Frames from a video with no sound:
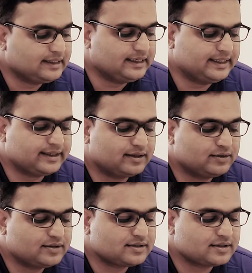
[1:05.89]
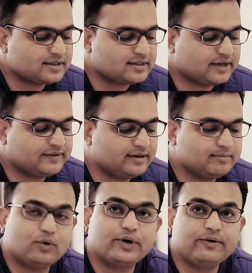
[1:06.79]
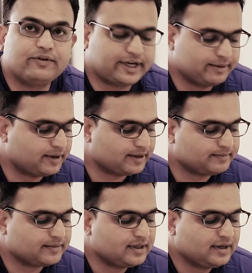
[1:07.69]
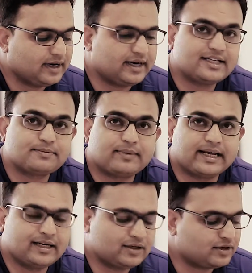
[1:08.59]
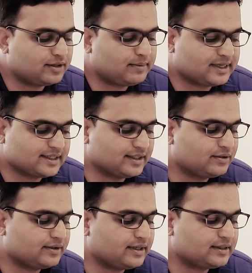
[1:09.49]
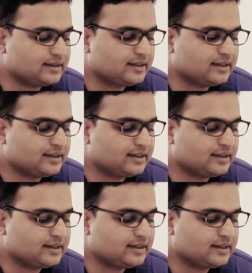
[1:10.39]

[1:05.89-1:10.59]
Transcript: It includes seven bony vertebrae and a spinal cord passing through it.